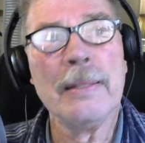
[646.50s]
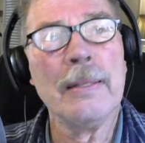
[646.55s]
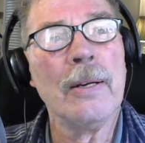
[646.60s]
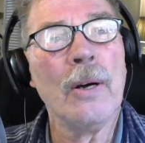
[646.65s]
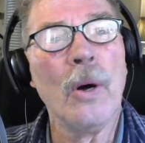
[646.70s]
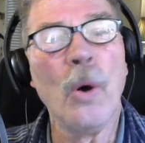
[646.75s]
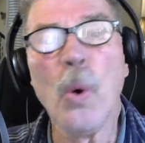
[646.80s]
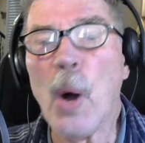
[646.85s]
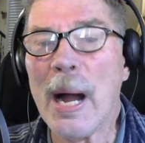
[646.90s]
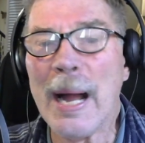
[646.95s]

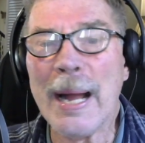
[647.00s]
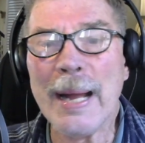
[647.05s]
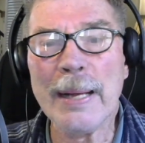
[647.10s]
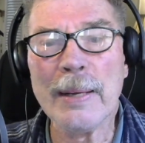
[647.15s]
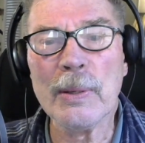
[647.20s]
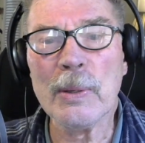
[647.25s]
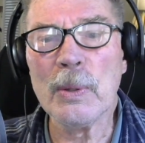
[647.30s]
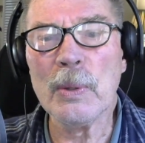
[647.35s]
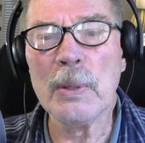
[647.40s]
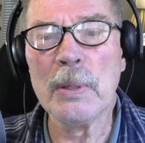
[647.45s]

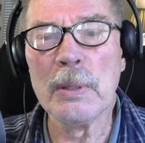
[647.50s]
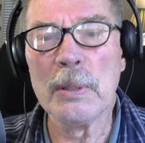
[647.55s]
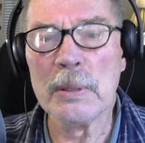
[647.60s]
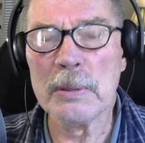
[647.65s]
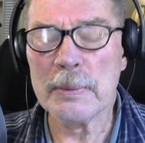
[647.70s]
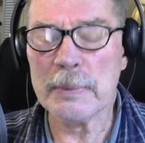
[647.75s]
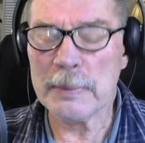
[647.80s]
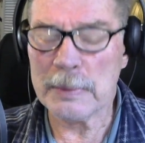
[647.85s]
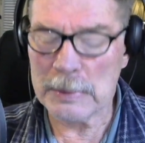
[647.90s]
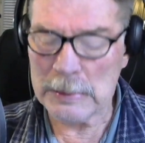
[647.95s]
Ohio?
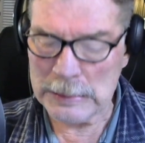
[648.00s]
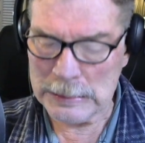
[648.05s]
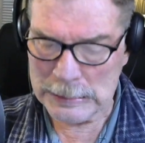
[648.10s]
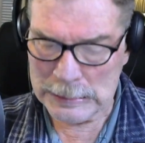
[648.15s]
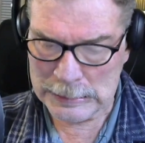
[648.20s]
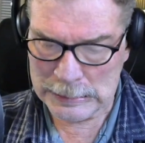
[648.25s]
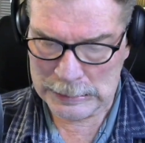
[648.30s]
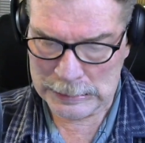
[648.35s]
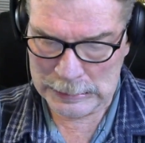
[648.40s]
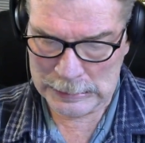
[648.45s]

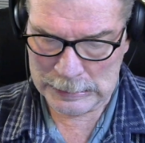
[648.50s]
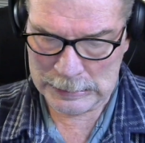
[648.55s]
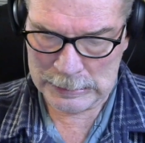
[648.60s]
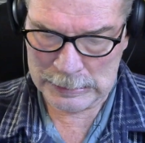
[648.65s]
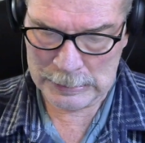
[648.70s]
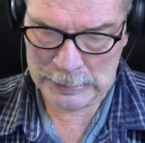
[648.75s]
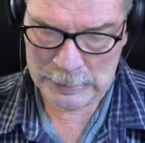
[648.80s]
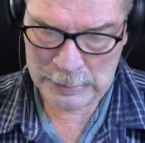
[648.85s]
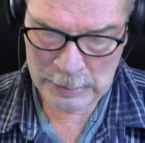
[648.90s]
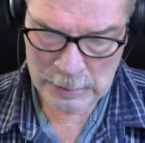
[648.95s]
Yeah.
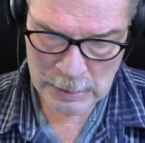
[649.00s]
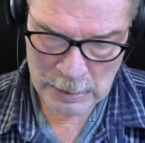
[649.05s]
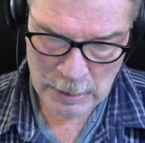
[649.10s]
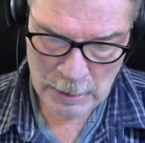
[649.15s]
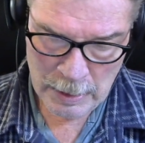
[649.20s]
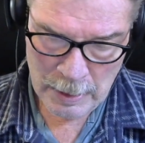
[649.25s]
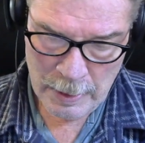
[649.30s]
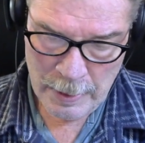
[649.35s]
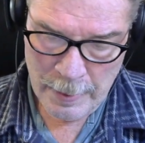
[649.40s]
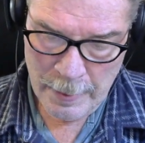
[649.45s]

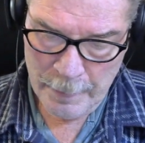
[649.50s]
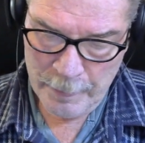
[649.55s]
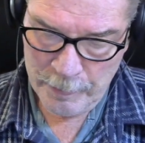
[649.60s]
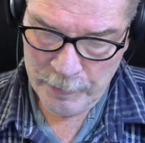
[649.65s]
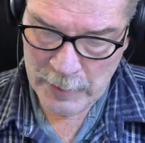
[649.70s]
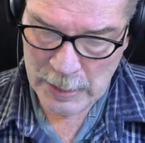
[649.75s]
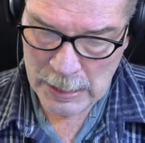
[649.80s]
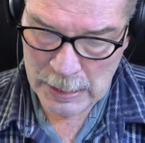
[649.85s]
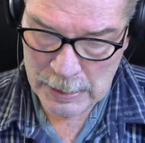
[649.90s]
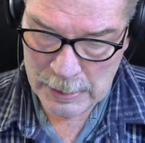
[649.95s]

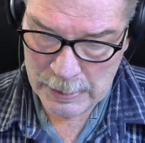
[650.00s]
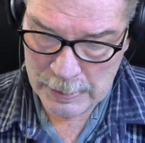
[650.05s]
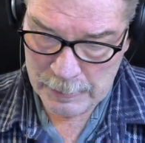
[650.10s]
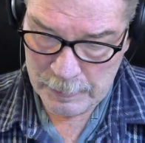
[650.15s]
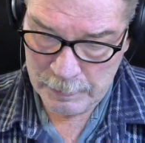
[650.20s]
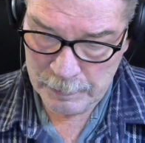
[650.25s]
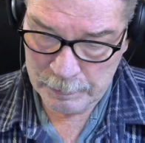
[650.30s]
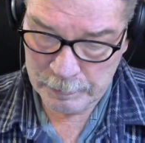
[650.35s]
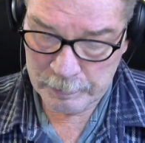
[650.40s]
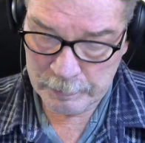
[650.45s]

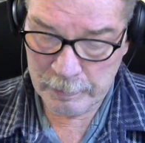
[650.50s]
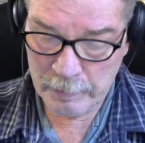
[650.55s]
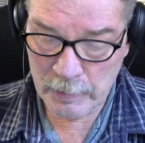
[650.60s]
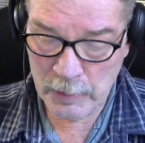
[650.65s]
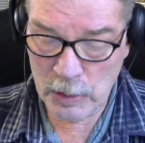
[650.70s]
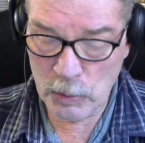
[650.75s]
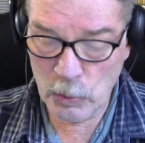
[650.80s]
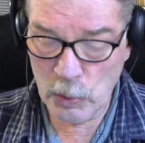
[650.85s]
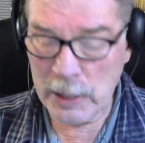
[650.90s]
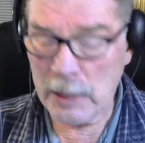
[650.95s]

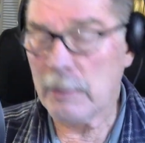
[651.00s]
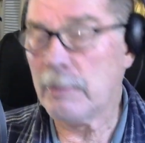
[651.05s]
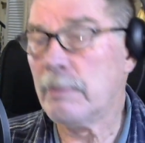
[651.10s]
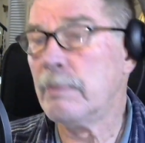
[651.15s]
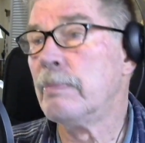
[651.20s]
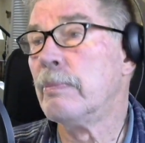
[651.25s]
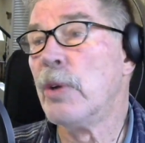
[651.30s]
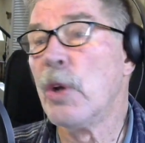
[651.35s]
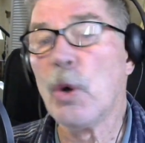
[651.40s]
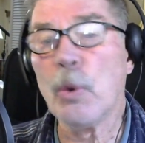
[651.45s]
Well,
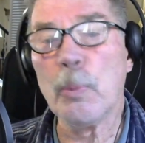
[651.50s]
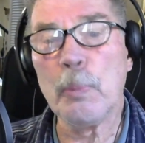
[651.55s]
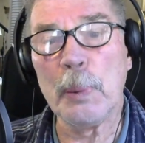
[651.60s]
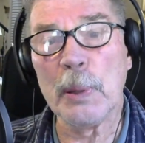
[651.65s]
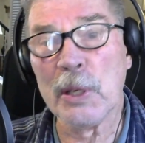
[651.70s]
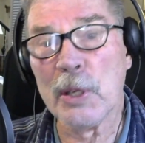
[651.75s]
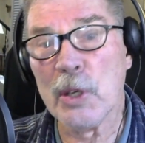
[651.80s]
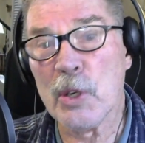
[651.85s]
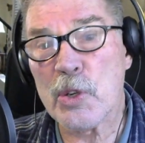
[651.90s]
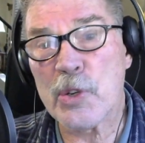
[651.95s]
no
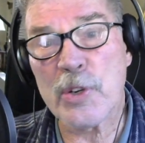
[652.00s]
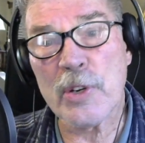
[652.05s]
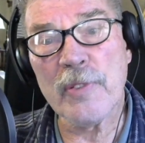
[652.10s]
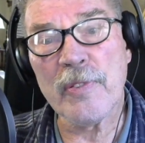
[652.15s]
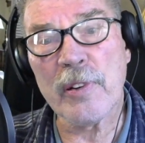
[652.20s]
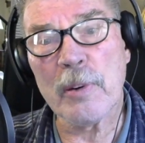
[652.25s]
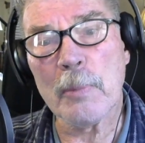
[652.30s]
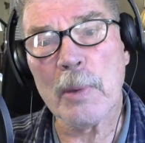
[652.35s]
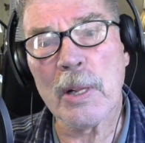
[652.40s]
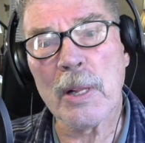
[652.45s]
pollution
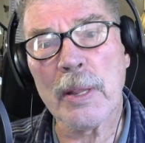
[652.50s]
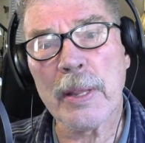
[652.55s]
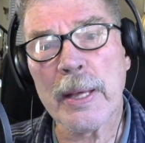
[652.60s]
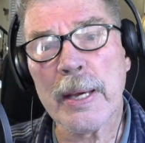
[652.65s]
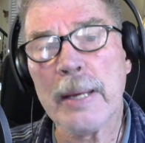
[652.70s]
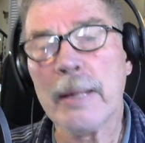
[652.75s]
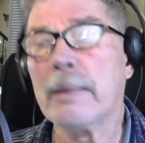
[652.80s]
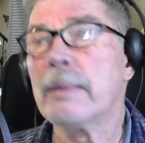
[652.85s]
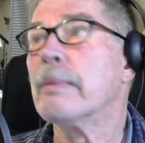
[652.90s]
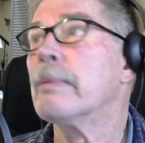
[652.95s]
from all
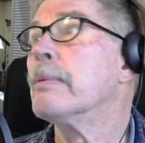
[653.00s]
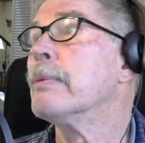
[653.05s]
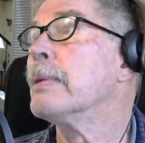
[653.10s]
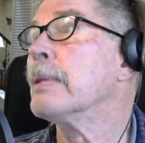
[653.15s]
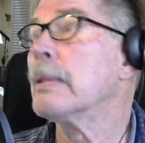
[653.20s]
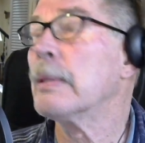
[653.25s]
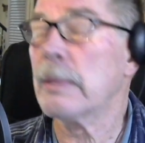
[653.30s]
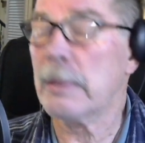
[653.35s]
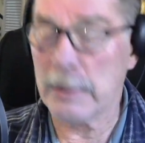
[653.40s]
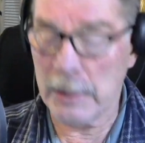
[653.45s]
that?
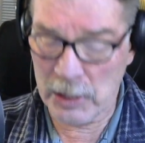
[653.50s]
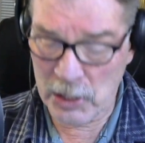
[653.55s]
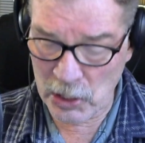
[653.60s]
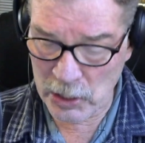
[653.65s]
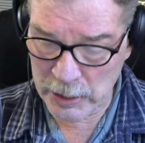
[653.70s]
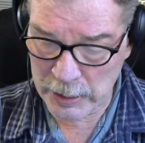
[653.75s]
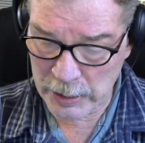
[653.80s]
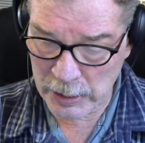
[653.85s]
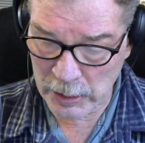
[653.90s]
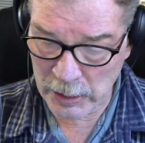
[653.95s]
Well,
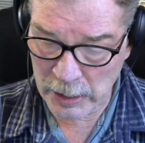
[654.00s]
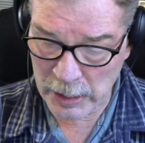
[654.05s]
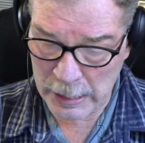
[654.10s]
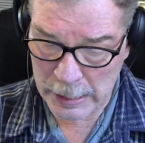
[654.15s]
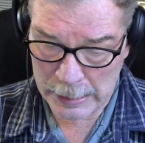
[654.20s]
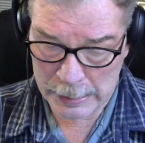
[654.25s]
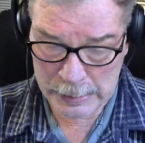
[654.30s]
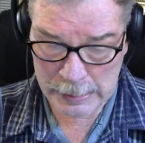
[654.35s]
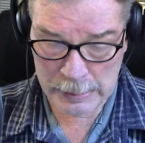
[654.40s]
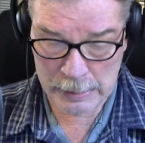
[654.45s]
good
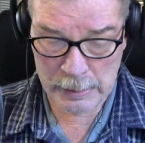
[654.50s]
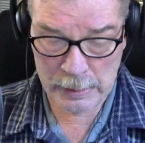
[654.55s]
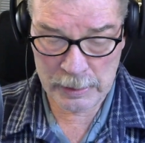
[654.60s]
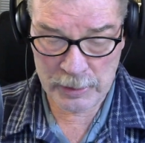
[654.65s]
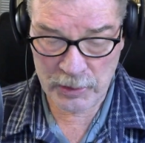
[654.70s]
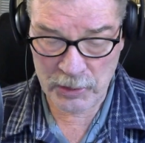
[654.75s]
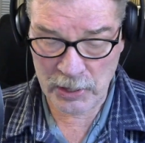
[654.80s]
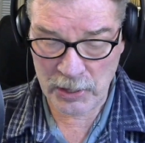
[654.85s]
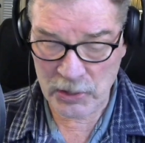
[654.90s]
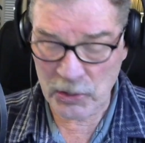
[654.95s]
luck.
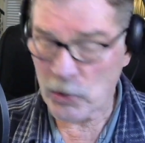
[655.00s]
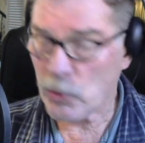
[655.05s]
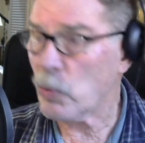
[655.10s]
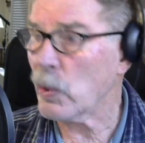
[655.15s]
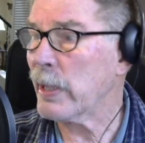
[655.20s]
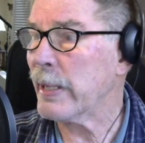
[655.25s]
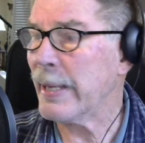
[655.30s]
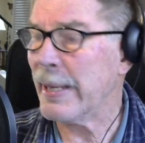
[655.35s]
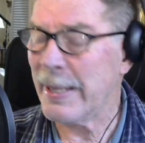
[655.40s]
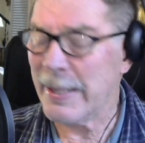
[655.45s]

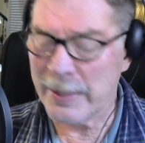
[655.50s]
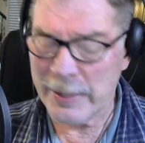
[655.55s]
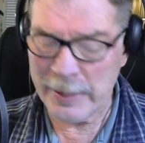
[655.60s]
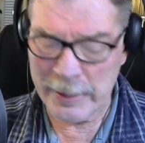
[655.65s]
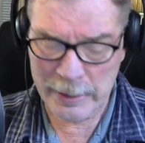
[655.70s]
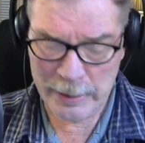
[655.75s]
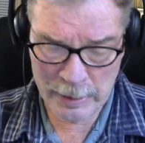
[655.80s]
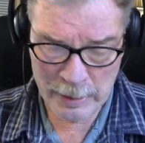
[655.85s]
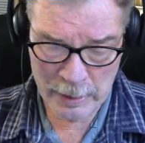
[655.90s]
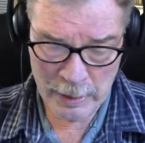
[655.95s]

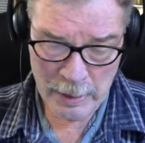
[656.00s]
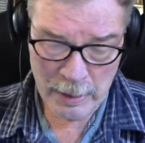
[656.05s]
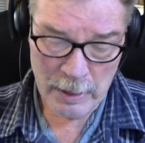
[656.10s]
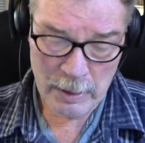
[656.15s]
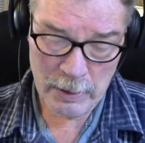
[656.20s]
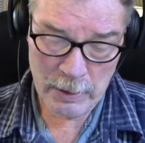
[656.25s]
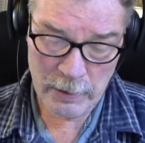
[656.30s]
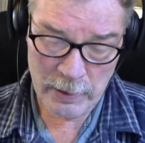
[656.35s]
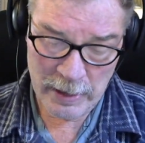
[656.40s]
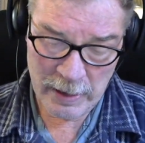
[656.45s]
Susquehanna
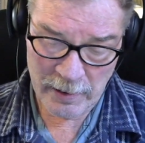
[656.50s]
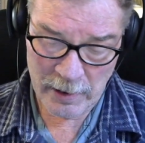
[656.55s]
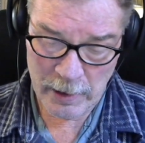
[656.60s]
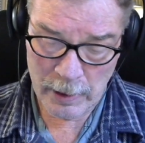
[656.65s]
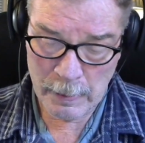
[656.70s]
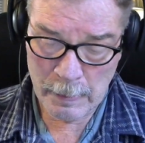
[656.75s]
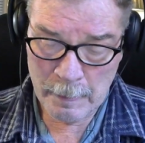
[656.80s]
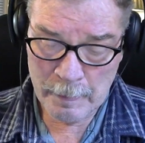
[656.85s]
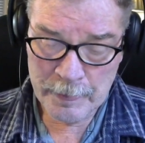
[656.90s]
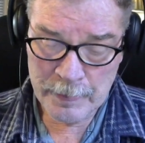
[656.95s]
River.
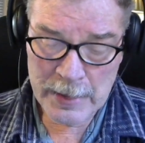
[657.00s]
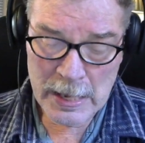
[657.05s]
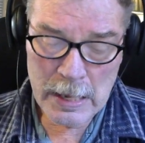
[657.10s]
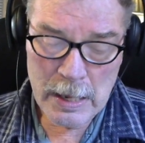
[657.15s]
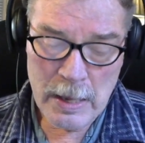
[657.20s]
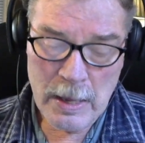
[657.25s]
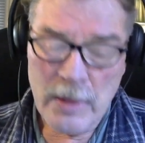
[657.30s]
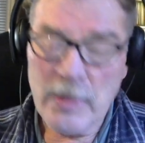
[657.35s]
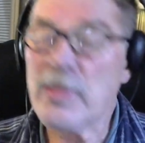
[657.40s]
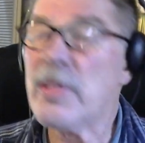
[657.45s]

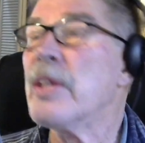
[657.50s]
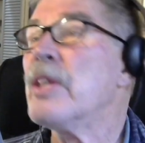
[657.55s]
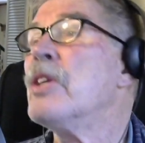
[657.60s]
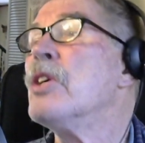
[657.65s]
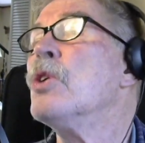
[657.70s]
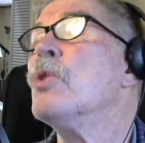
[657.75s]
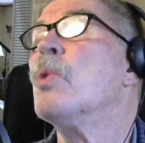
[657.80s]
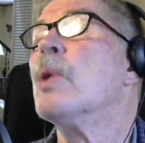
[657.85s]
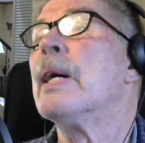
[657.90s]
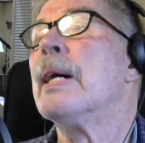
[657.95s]
The
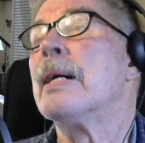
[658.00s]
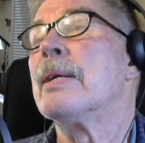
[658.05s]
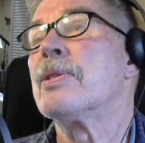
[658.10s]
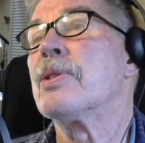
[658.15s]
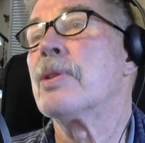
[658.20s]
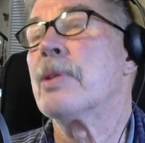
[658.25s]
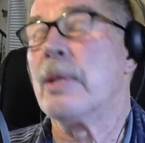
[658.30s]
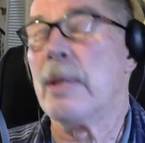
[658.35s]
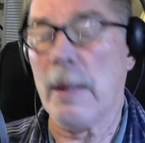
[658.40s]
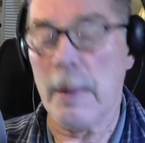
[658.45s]

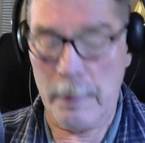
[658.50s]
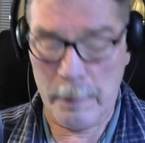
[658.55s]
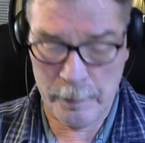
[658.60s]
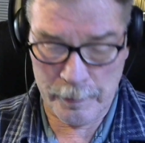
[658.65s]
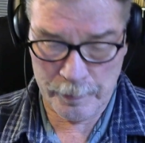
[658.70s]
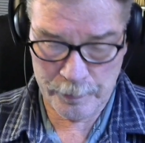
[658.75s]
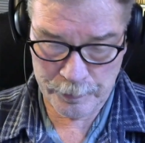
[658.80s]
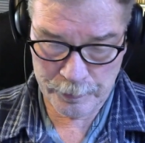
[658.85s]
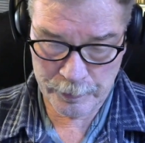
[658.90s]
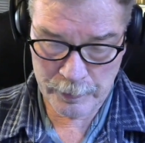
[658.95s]
U.S.,
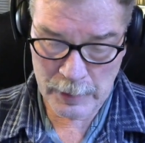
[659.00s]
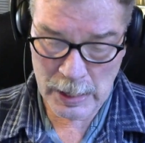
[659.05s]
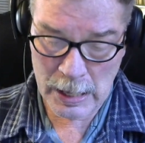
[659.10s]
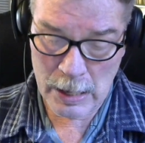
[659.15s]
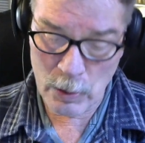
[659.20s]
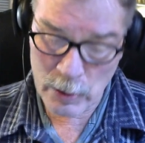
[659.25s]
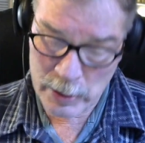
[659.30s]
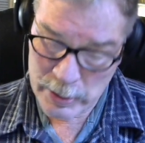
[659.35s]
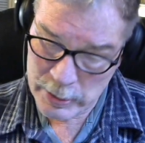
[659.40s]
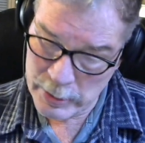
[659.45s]

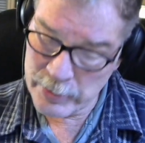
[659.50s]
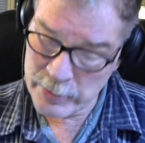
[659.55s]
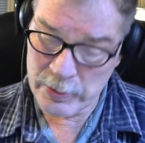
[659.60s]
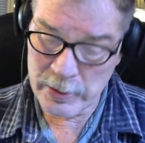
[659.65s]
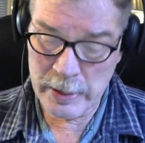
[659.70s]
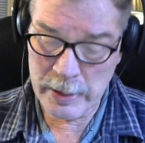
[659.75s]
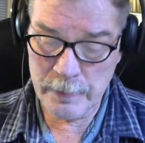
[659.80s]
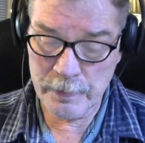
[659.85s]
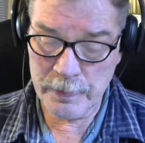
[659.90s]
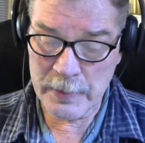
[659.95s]
our
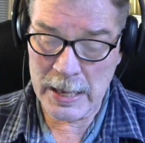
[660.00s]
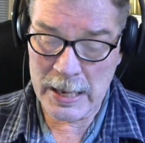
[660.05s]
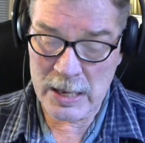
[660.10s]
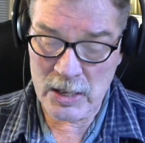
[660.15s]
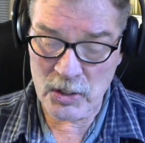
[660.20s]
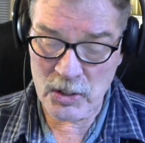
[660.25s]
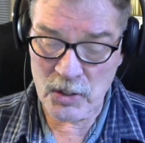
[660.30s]
country, has